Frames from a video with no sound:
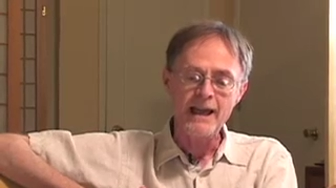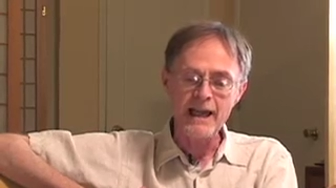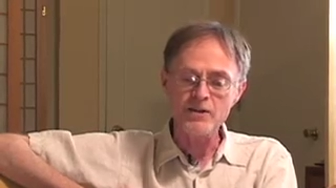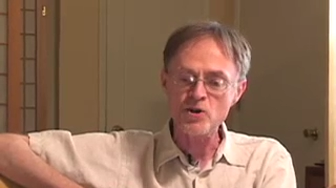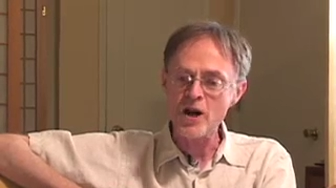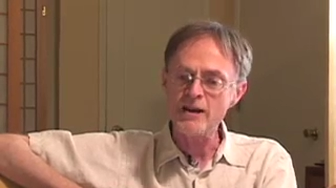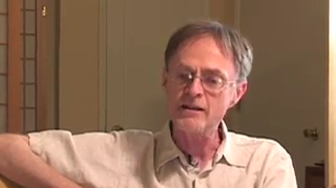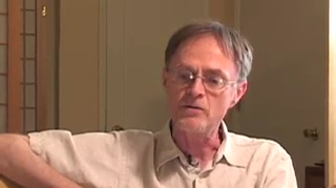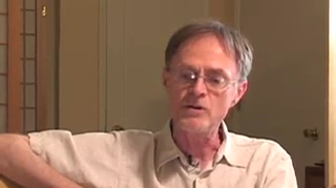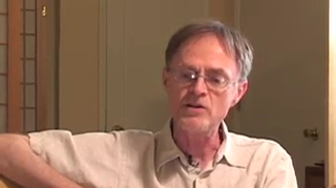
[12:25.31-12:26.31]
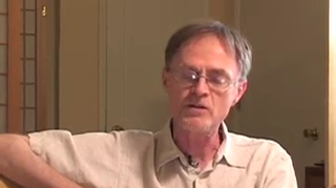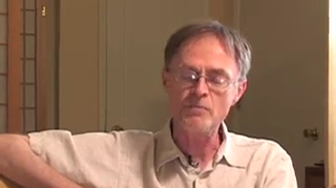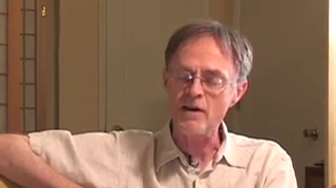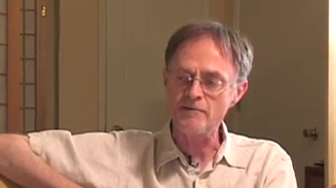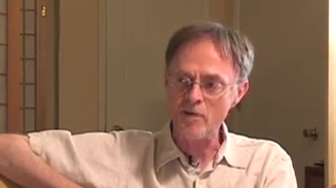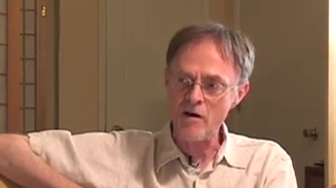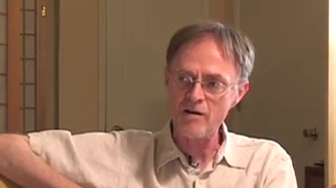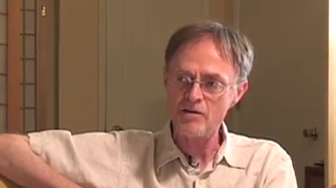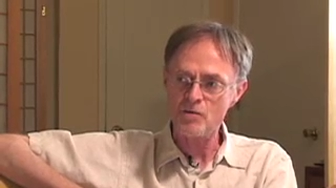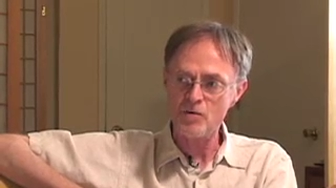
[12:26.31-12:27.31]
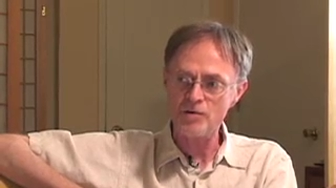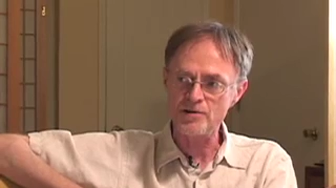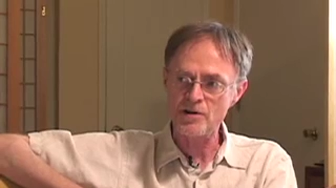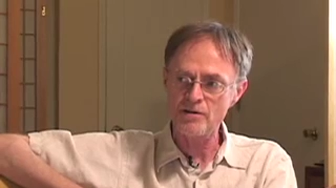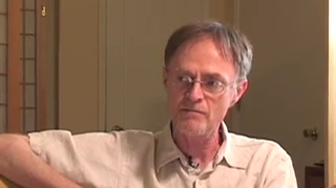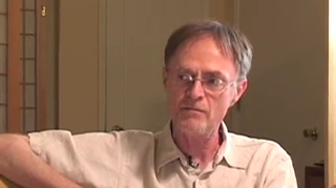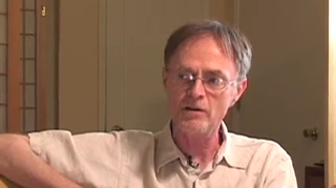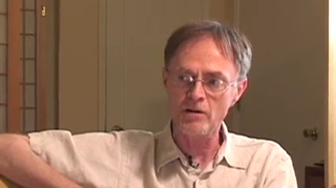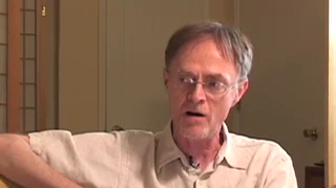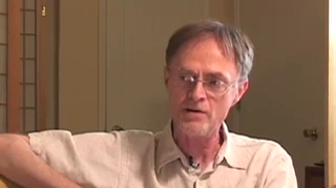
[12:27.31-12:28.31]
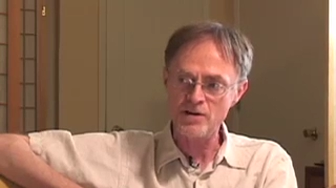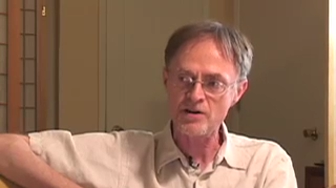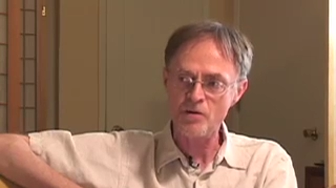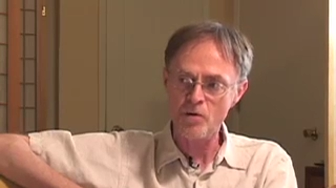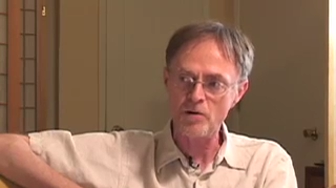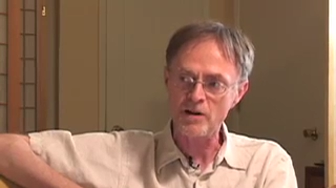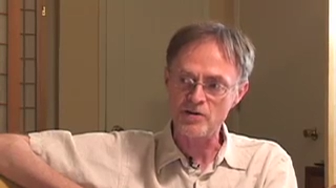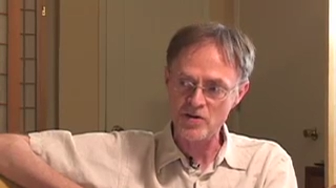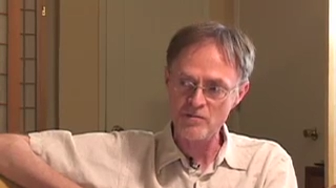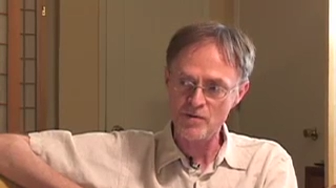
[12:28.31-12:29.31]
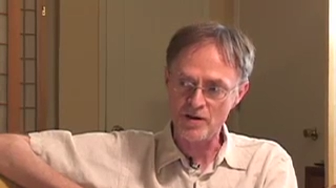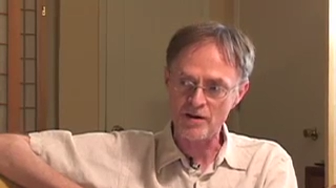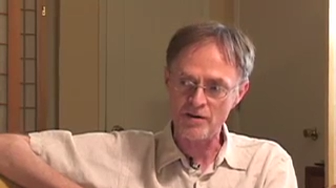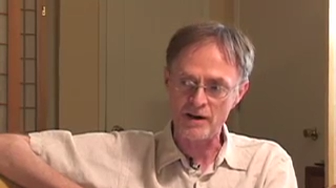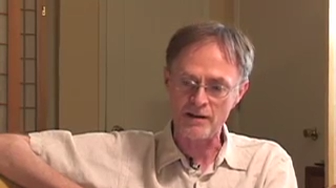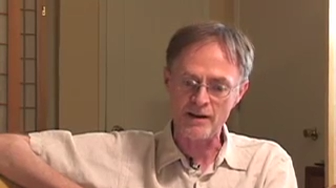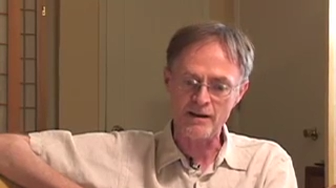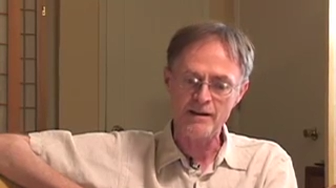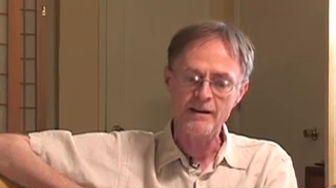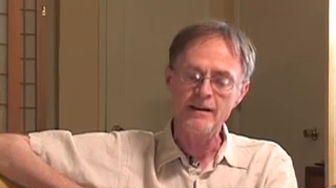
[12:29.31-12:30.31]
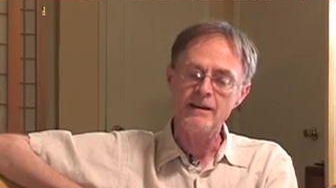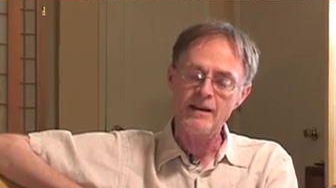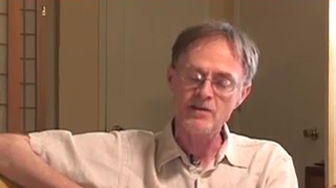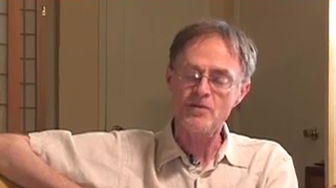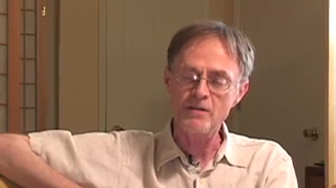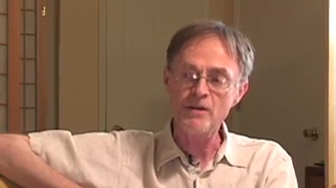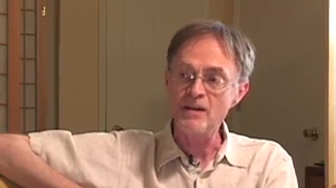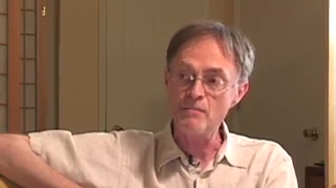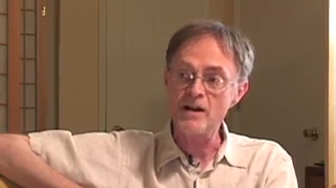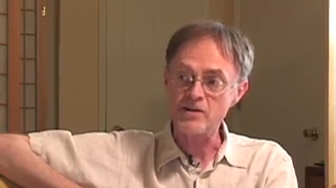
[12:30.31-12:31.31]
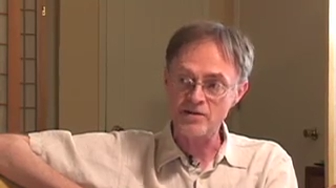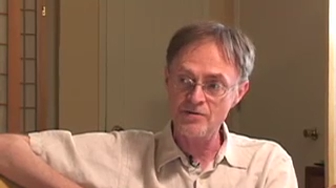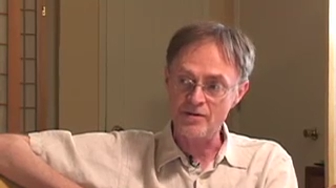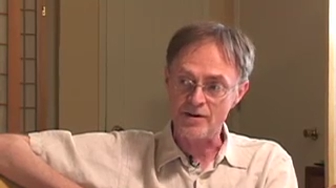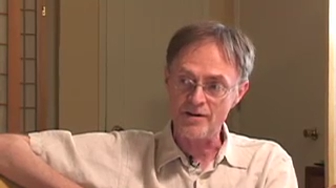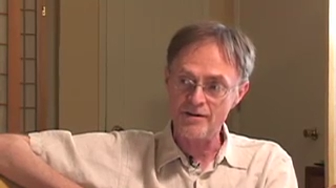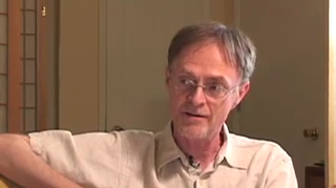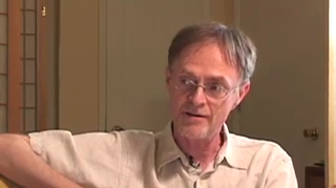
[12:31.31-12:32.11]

And China, which is by far the world's largest coal consumer currently, is going to peak much sooner.